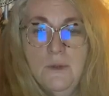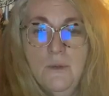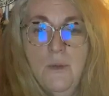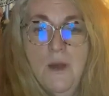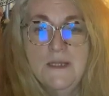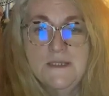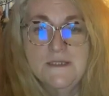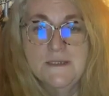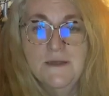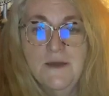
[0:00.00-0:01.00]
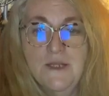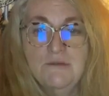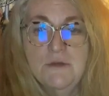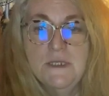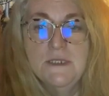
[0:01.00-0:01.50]
Quite, I
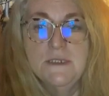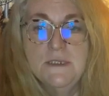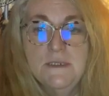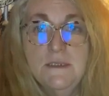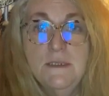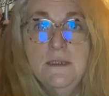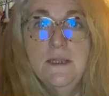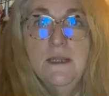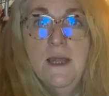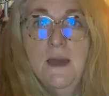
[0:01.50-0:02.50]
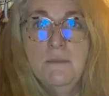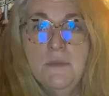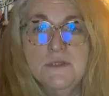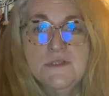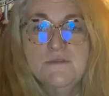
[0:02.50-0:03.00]
grinned. That
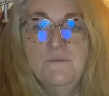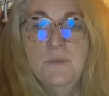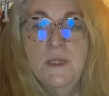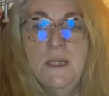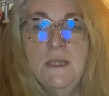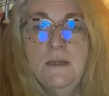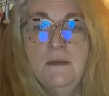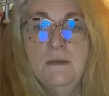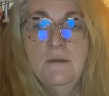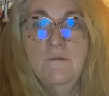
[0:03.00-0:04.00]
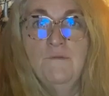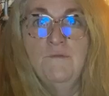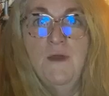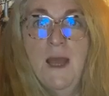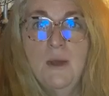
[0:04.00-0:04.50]
must have been
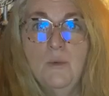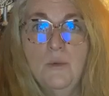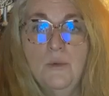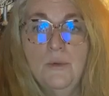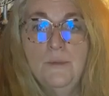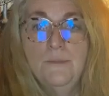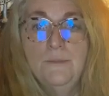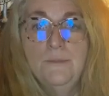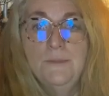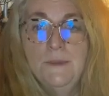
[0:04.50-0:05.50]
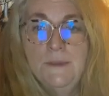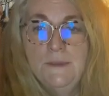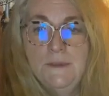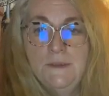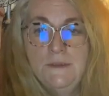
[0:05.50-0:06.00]
foul.
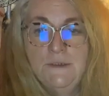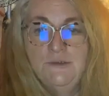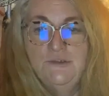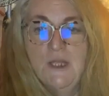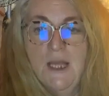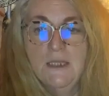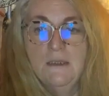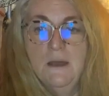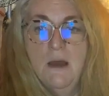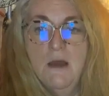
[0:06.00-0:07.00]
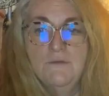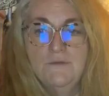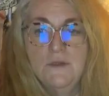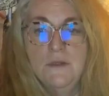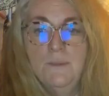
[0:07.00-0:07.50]
Jack
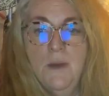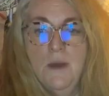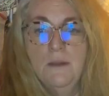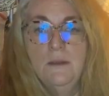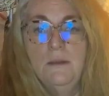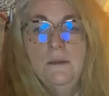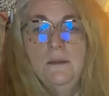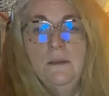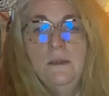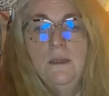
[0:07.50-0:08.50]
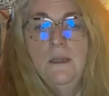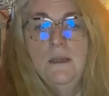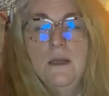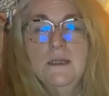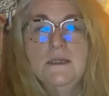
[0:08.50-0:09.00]
laughed at the pun,
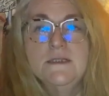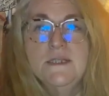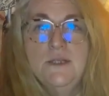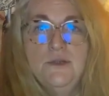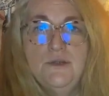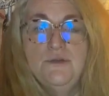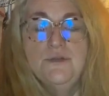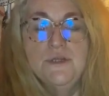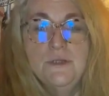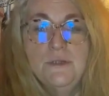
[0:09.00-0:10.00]
and I continued.